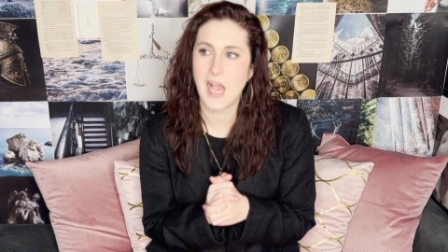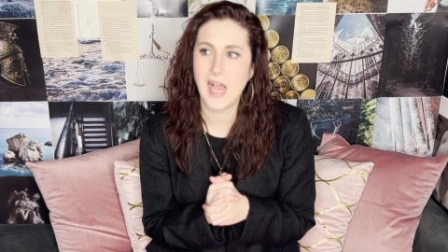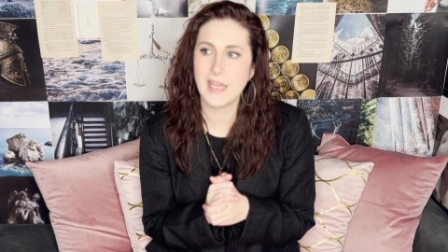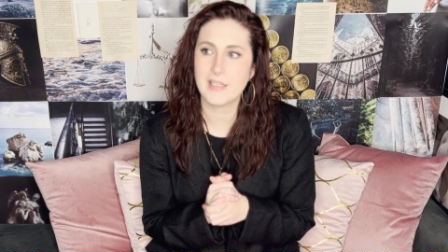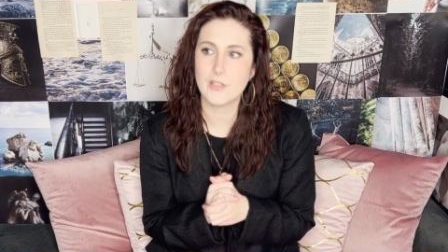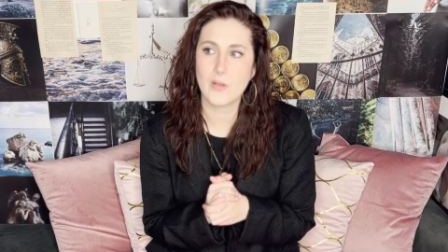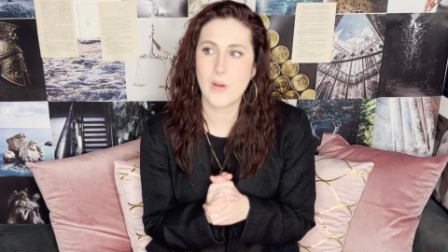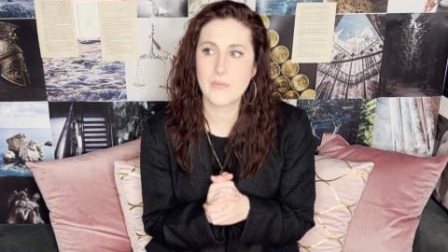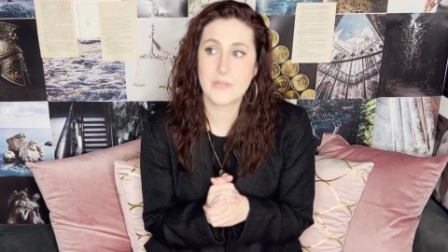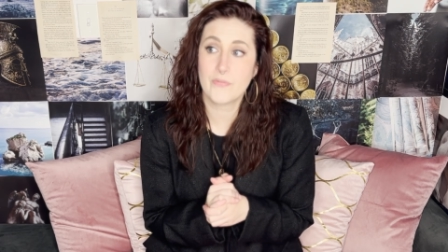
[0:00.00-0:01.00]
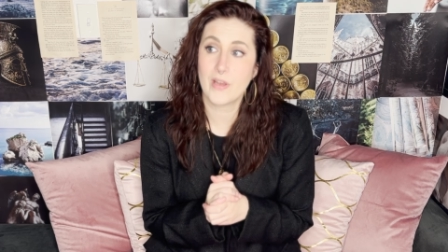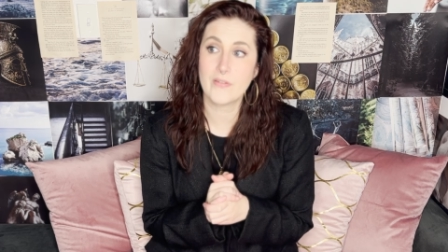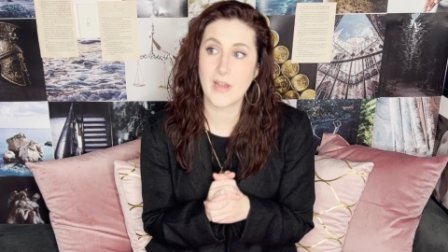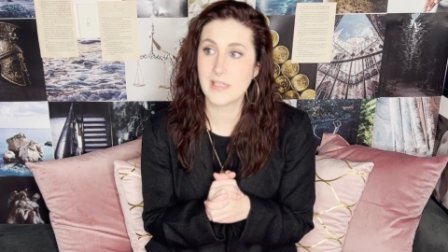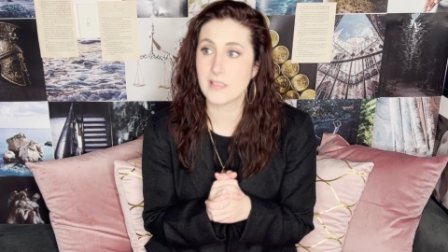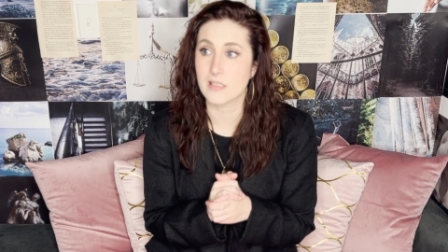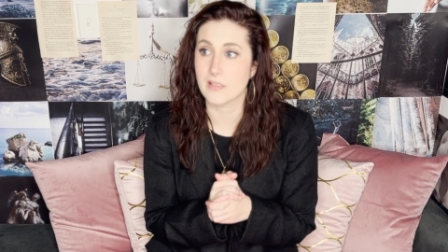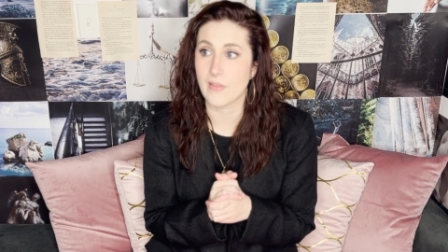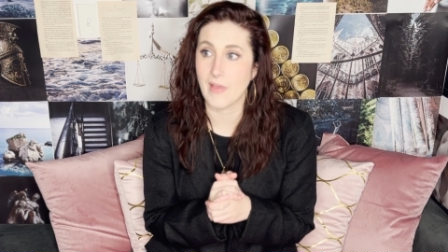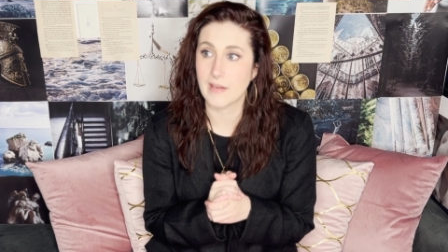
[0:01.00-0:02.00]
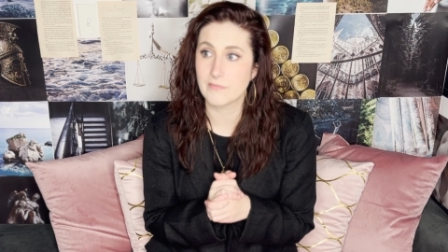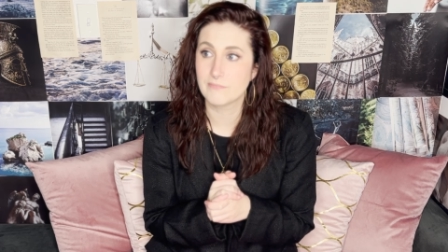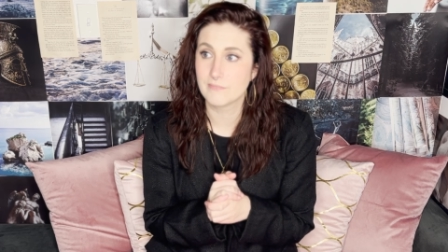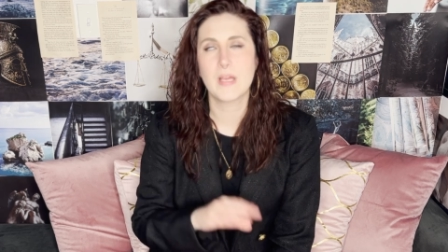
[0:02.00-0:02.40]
I didn't know I was afraid of heights until then.